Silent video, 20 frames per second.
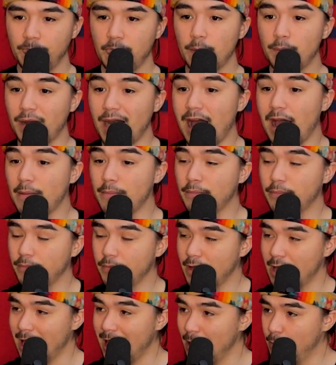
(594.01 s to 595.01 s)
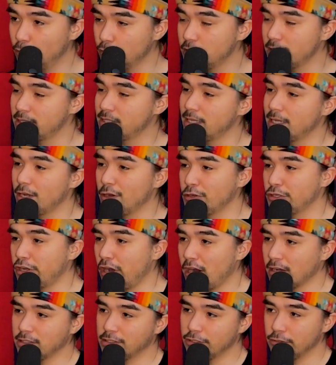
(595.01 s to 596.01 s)
But I'm able to sit here and
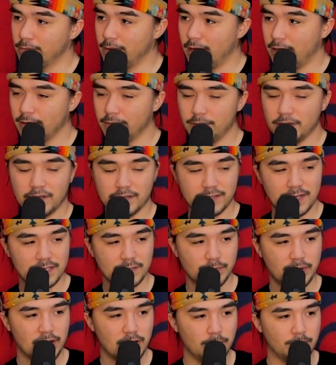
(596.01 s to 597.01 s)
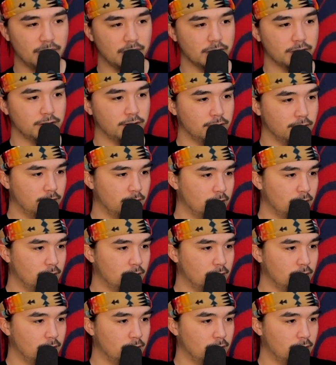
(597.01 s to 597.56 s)
talk to you about it because that's my opinion.